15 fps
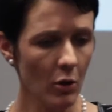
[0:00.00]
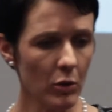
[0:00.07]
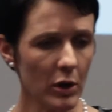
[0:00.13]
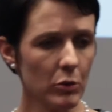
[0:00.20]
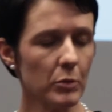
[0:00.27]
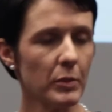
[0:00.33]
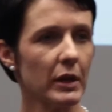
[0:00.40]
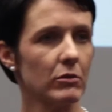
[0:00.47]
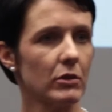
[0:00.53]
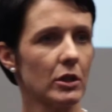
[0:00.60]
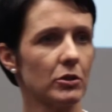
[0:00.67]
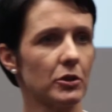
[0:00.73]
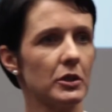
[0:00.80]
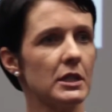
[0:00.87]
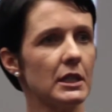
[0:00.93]
We will be
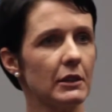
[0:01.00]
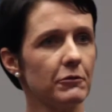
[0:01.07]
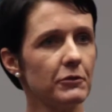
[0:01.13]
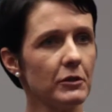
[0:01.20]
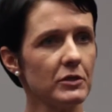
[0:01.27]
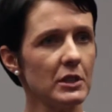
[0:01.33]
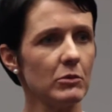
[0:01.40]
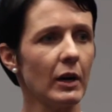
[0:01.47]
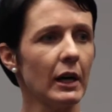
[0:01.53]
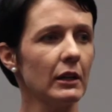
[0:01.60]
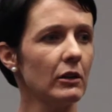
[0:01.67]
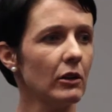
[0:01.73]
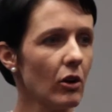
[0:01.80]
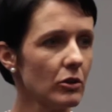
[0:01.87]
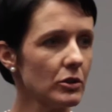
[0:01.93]
recruiting
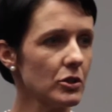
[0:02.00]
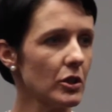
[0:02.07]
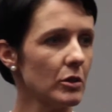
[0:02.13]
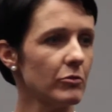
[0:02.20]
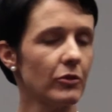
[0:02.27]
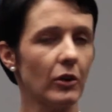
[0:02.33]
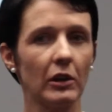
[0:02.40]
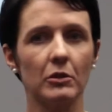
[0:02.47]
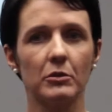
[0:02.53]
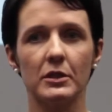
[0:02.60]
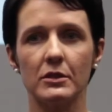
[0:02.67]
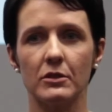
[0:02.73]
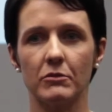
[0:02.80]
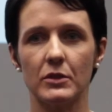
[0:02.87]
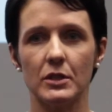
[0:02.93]
51 long-term
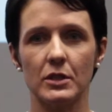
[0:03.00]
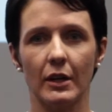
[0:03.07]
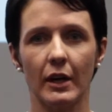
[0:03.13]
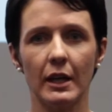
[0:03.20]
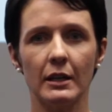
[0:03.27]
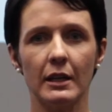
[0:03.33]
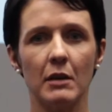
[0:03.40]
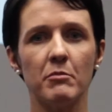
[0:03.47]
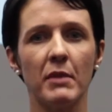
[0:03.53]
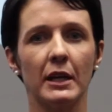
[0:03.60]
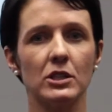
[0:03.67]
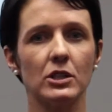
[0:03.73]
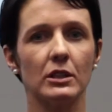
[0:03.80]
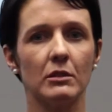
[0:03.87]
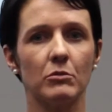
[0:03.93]
followers of the diet and
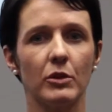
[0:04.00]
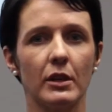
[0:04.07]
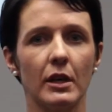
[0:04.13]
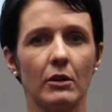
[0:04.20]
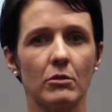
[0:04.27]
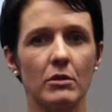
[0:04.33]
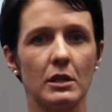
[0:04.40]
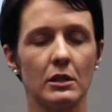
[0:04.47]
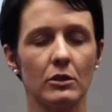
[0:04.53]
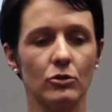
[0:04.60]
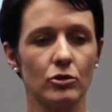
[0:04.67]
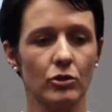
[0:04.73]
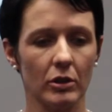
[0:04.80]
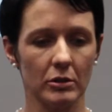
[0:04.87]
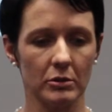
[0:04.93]
matching them with healthy
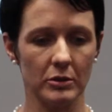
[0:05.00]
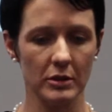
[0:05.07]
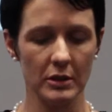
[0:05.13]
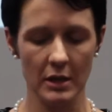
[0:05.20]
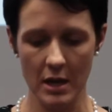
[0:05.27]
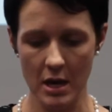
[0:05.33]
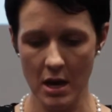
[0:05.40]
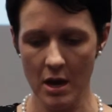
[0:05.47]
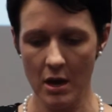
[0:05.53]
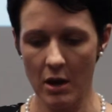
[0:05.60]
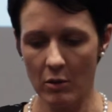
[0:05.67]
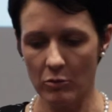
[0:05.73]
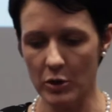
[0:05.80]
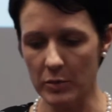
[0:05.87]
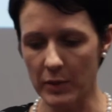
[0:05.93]
controls.
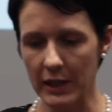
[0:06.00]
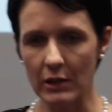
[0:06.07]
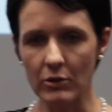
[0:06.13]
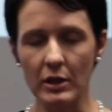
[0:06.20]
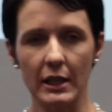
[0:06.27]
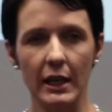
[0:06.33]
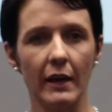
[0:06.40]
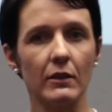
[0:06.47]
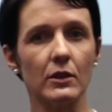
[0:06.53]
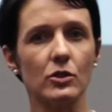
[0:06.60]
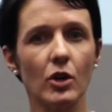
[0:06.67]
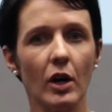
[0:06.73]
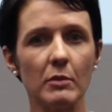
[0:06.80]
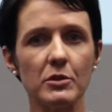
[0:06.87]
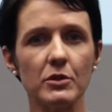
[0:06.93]
We'll be looking at the
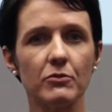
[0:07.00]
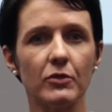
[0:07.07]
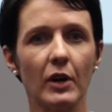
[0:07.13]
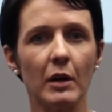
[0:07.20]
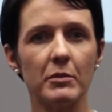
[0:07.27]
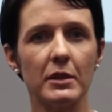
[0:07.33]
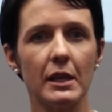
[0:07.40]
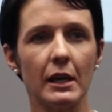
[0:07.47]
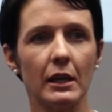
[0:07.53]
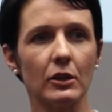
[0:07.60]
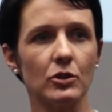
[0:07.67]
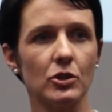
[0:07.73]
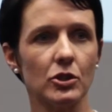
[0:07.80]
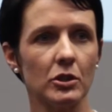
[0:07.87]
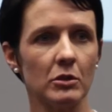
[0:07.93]
types of fibre they're
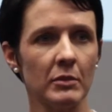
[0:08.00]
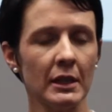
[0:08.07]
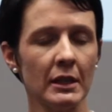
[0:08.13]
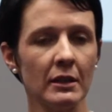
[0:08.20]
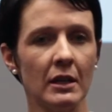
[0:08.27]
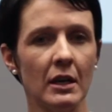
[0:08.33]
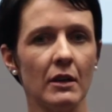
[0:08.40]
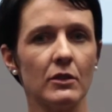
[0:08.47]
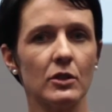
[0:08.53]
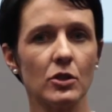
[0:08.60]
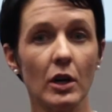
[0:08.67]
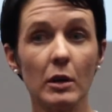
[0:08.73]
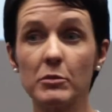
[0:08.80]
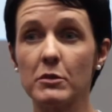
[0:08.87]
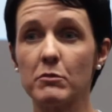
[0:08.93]
consuming, the
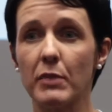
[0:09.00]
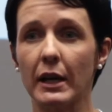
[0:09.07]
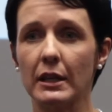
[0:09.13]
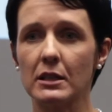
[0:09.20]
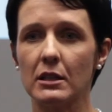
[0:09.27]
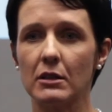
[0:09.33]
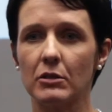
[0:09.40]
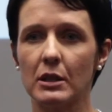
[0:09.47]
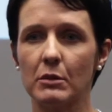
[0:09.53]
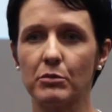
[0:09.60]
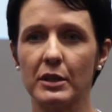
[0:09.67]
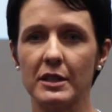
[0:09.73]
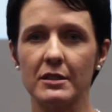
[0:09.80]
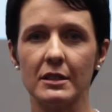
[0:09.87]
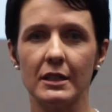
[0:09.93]
types of bacteria
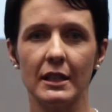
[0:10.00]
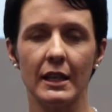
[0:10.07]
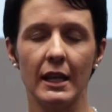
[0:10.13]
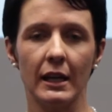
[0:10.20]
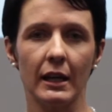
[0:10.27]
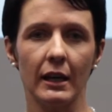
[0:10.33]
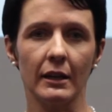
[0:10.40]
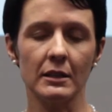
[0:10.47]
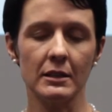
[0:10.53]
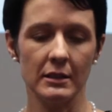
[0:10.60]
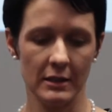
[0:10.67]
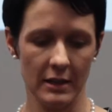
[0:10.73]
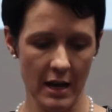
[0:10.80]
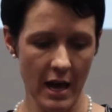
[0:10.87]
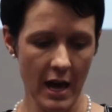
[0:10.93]
present in their
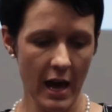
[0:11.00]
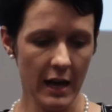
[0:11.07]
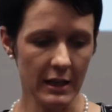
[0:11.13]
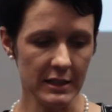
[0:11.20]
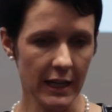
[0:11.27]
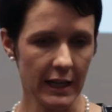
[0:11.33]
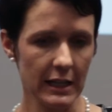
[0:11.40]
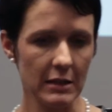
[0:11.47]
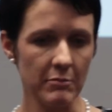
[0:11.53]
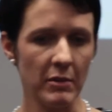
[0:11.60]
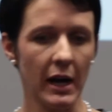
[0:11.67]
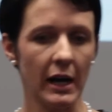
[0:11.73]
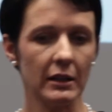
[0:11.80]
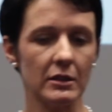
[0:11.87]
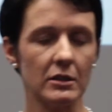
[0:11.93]
gut, and taking
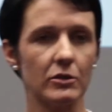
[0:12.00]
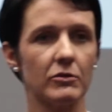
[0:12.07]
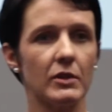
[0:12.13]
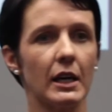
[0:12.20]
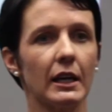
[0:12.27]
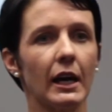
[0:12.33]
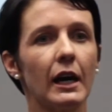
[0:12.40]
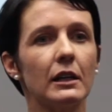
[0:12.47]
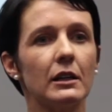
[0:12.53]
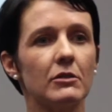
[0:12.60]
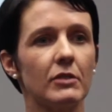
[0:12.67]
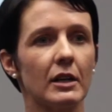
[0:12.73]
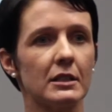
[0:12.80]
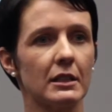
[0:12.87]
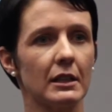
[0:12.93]
markers of their
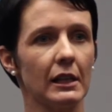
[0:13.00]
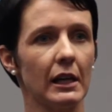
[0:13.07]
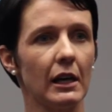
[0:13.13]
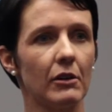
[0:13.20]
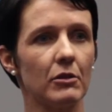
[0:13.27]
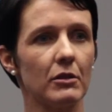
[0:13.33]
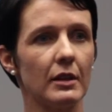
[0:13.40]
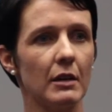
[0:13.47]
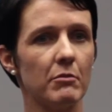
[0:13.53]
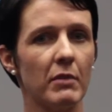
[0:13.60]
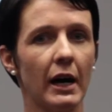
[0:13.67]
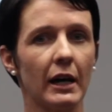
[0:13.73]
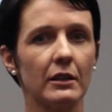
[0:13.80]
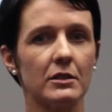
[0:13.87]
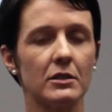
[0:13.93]
cardiovascular health and
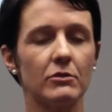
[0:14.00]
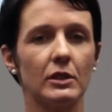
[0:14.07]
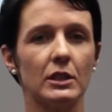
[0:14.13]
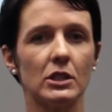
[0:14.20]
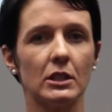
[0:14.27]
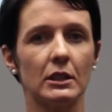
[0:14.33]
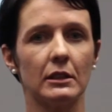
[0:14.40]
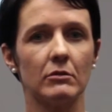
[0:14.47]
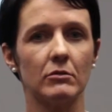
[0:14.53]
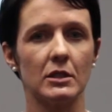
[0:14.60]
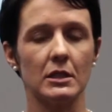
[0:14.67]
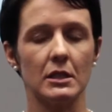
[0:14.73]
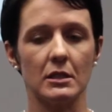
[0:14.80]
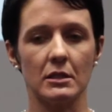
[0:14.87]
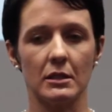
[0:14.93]
markers of insulin
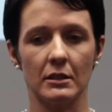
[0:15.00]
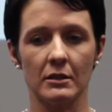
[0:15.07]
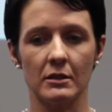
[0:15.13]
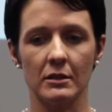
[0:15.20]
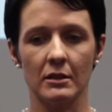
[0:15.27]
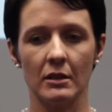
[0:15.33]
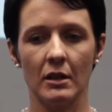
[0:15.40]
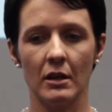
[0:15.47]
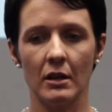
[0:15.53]
resistance.